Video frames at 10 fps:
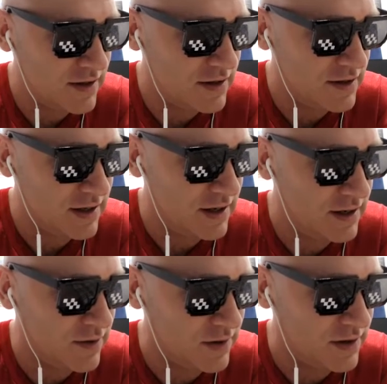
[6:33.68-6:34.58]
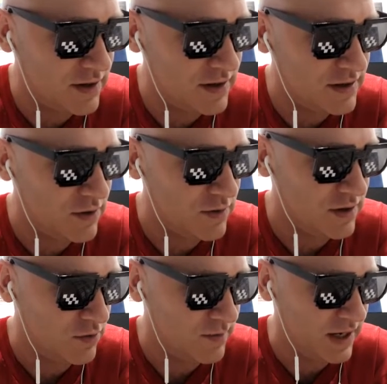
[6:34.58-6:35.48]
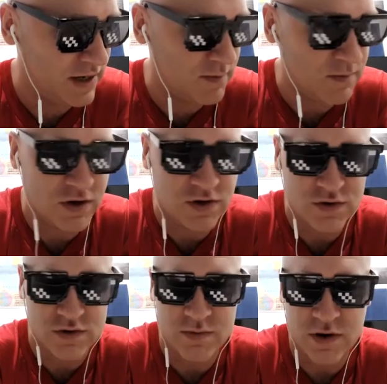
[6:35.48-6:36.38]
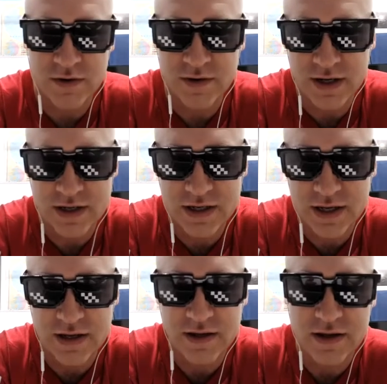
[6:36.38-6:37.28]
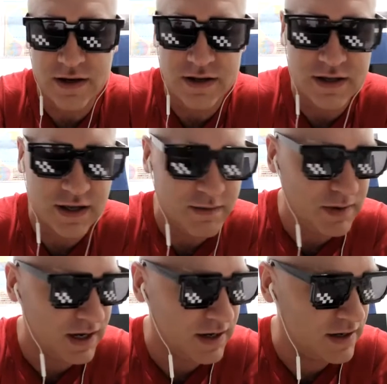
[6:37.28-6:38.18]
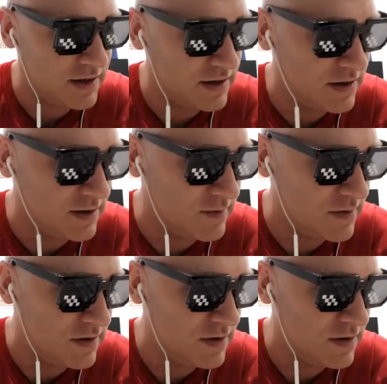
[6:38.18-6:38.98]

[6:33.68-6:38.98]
he doing? Yes. He's doing too many commercials, bro. He needs to get back in the